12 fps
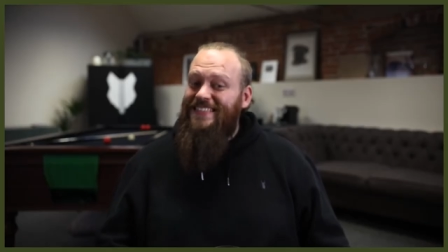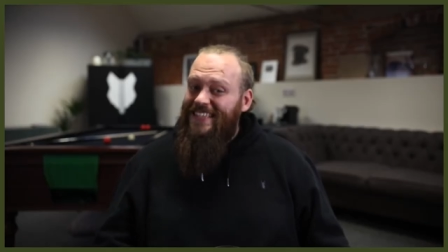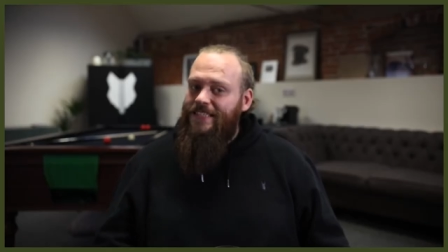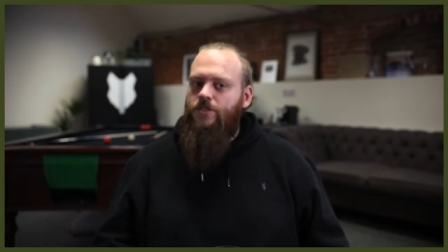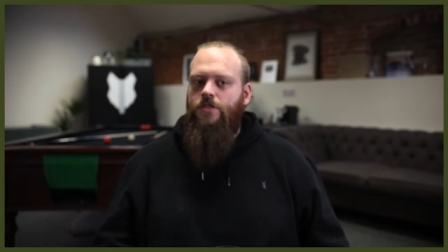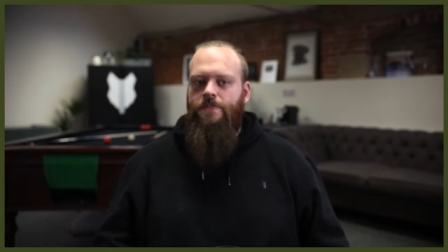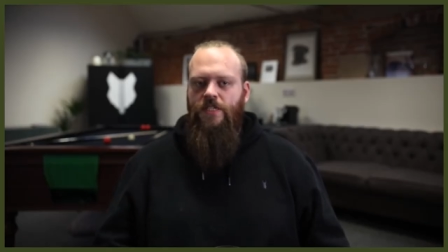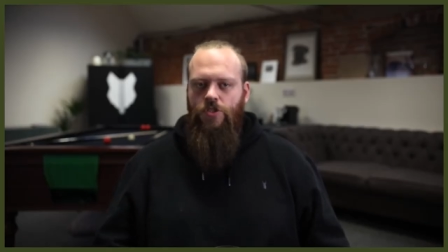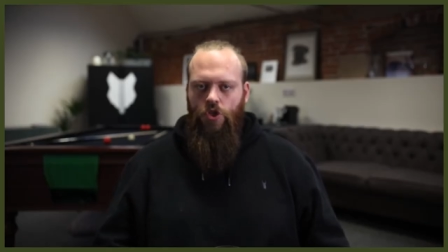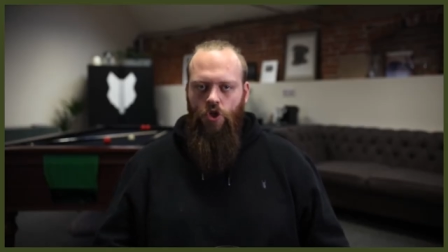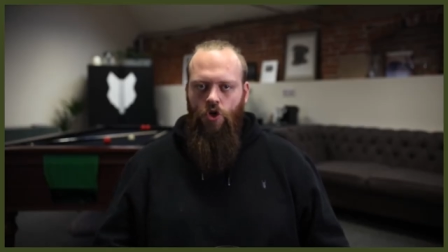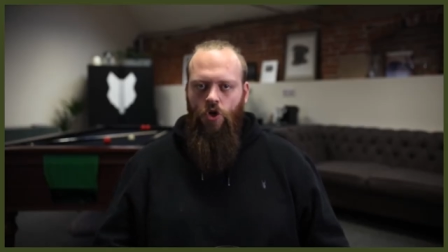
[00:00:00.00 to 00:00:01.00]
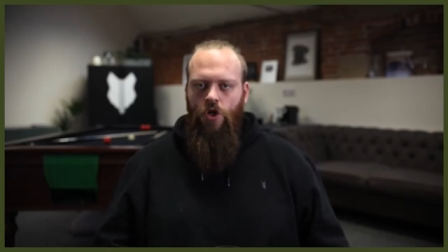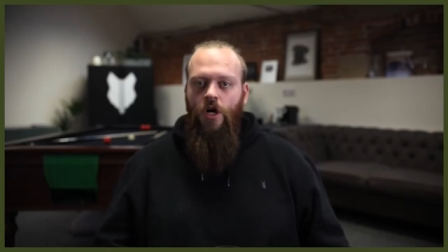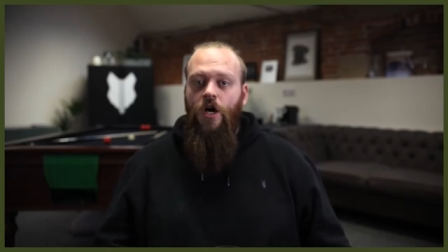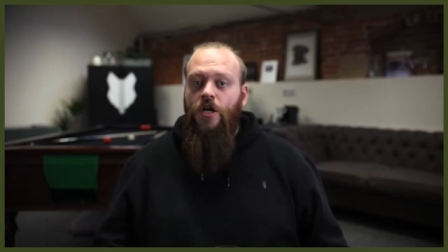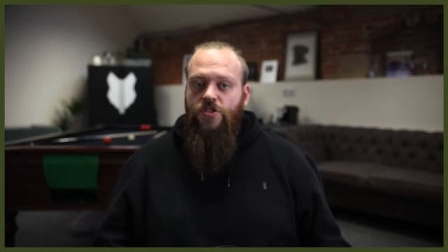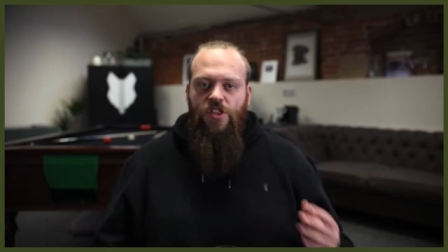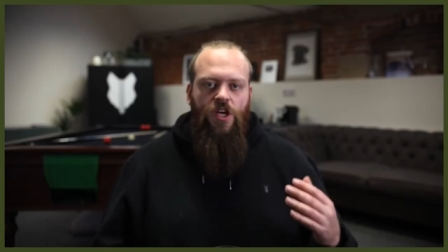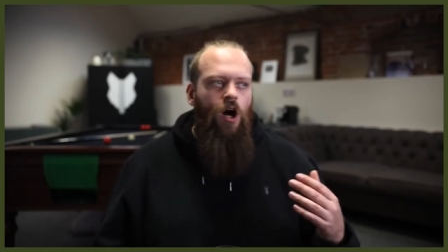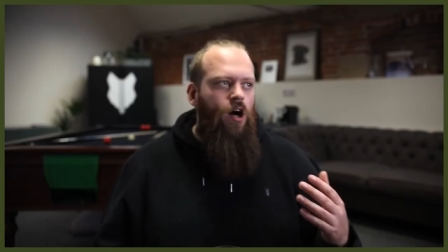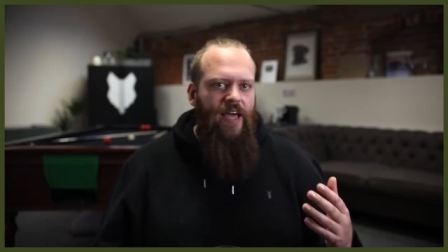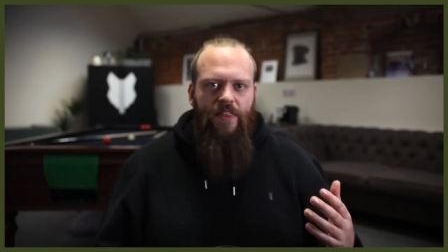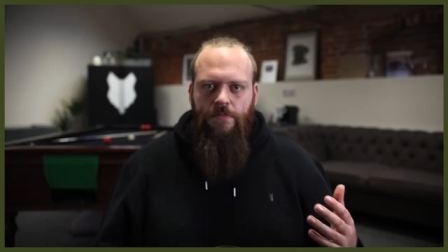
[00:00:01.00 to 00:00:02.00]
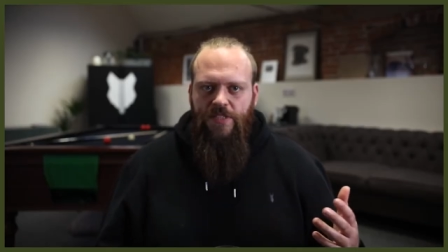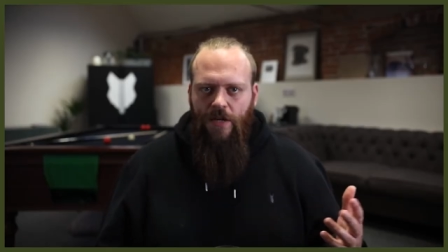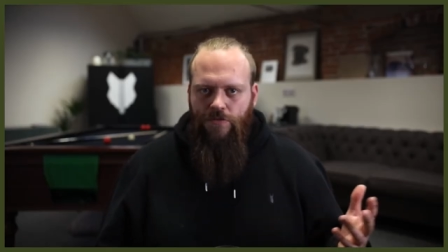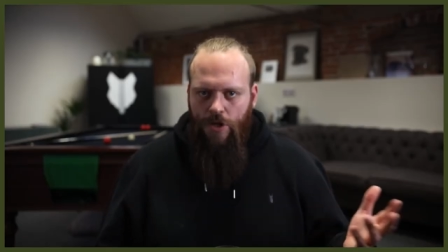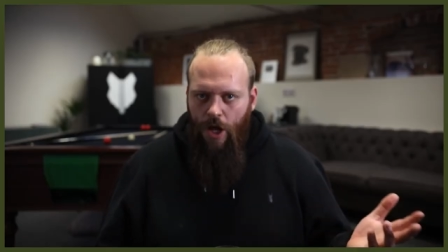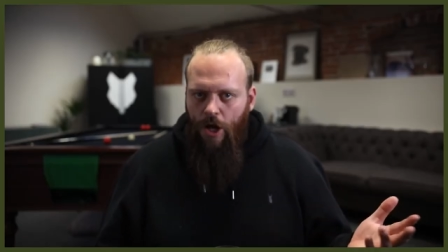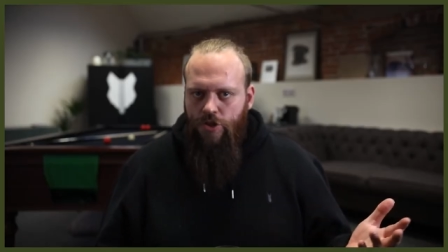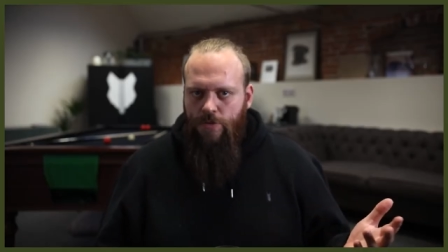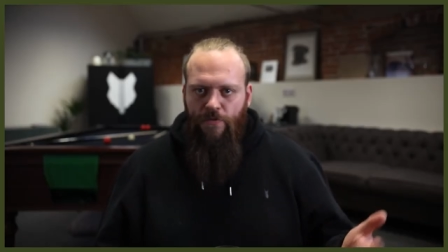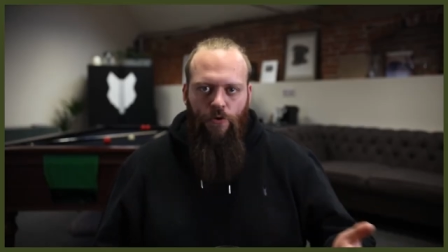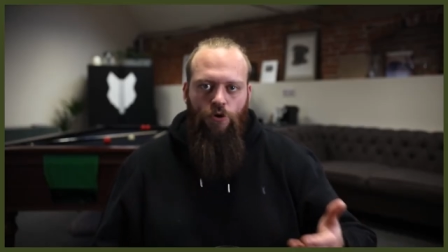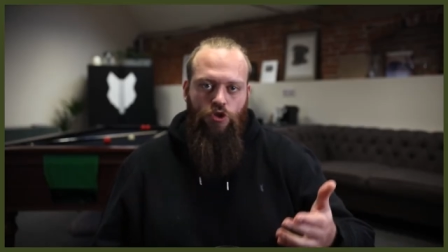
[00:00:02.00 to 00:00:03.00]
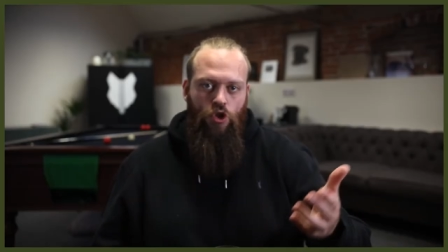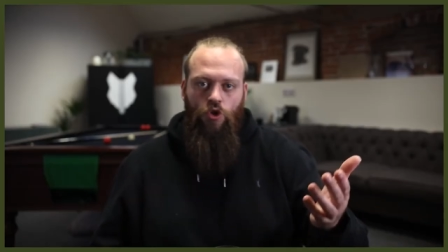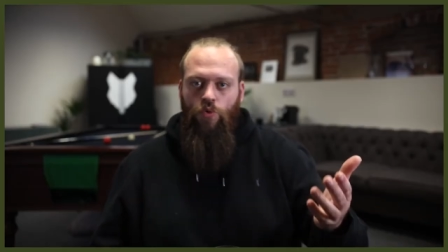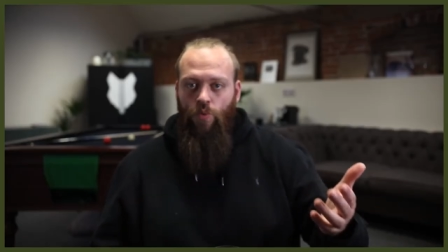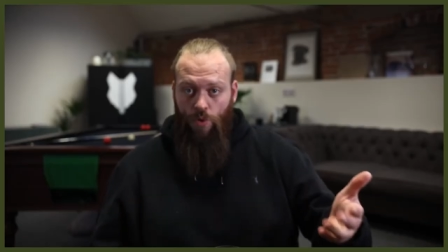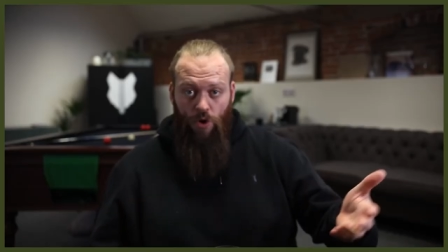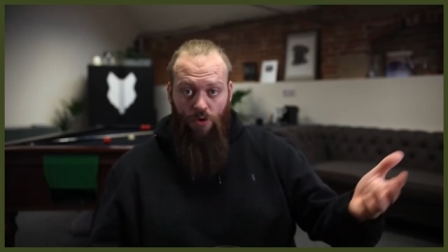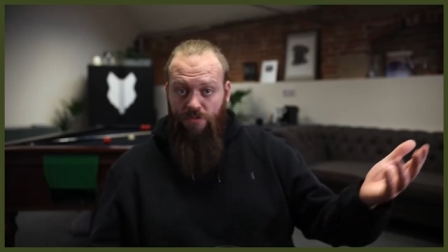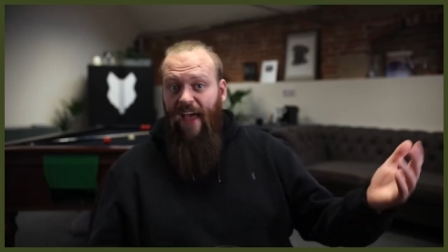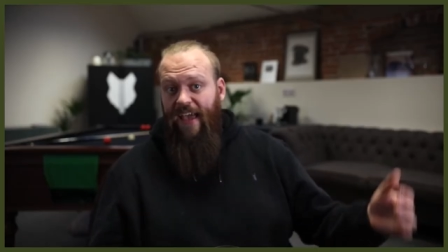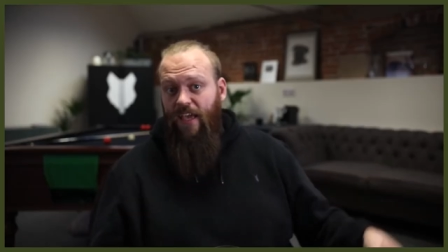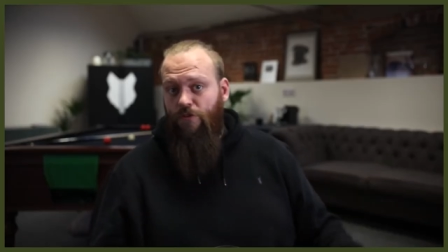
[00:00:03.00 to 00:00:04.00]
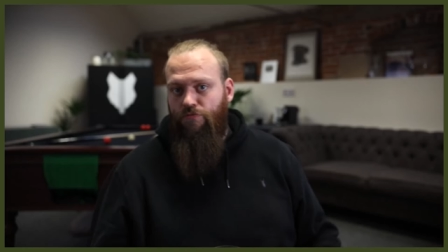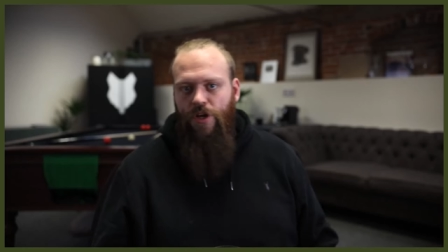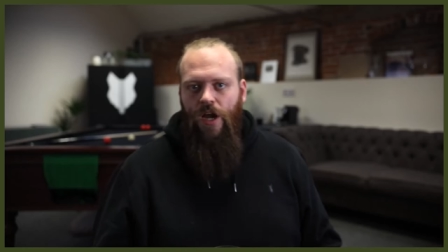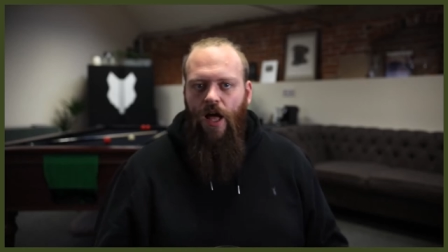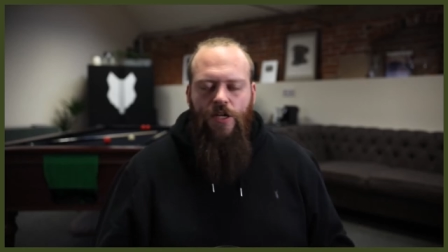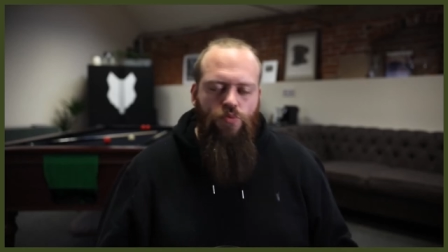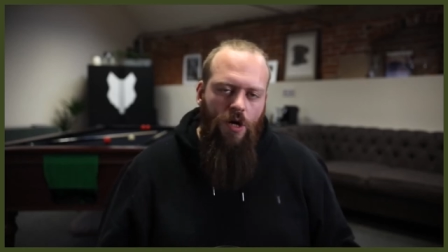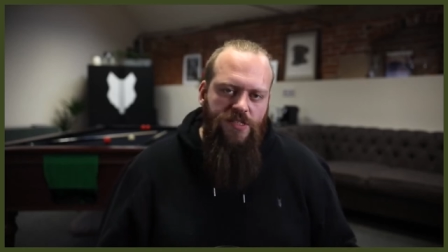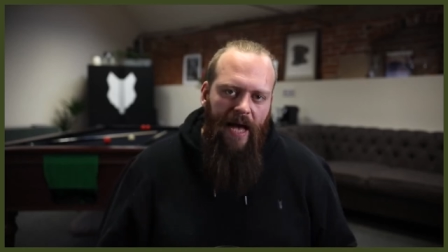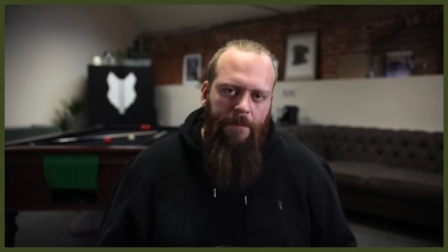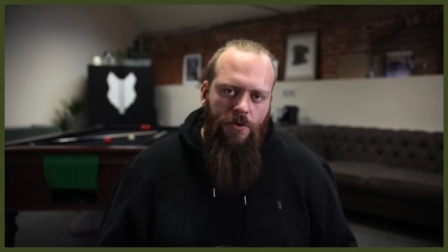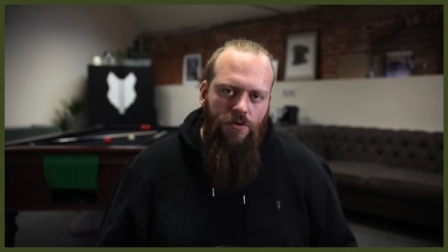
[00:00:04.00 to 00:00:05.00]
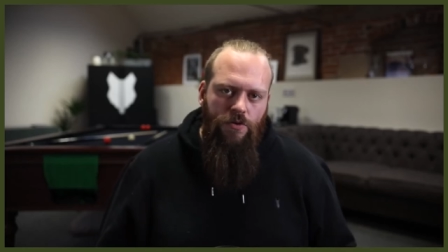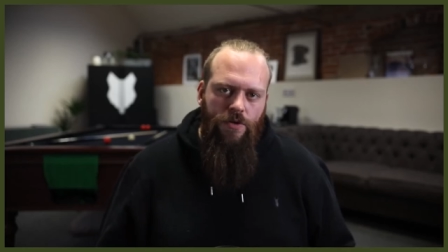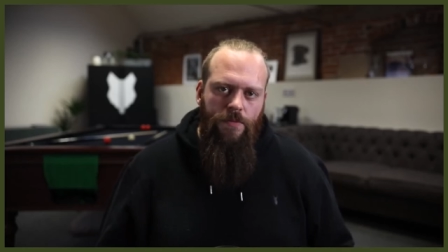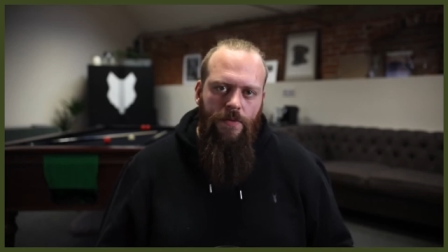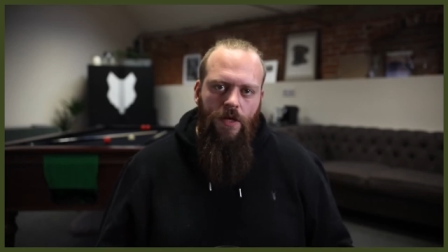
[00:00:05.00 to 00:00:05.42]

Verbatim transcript: needs to be secure so they can't get themselves lost before you or they have realised what's happened.